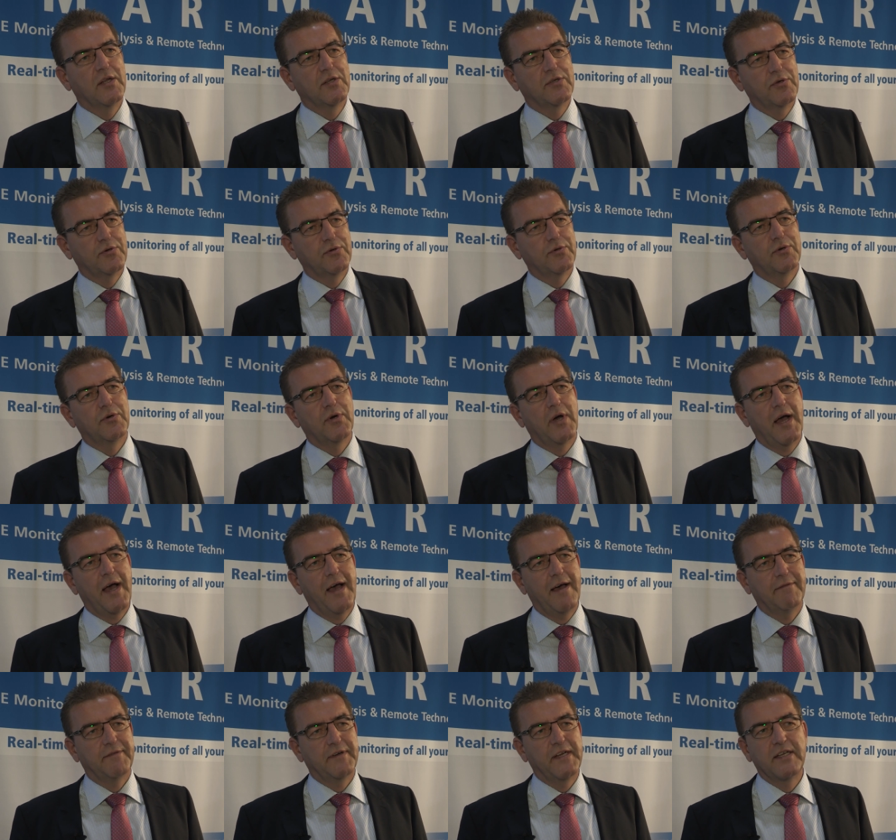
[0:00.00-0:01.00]
to
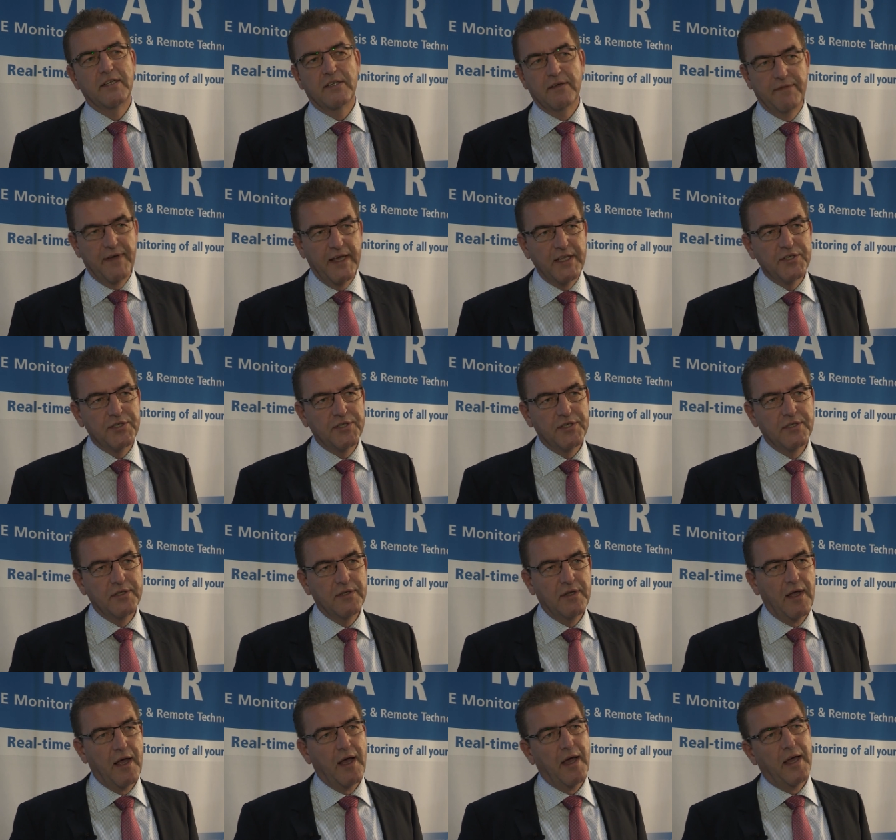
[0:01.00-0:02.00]
have an intervention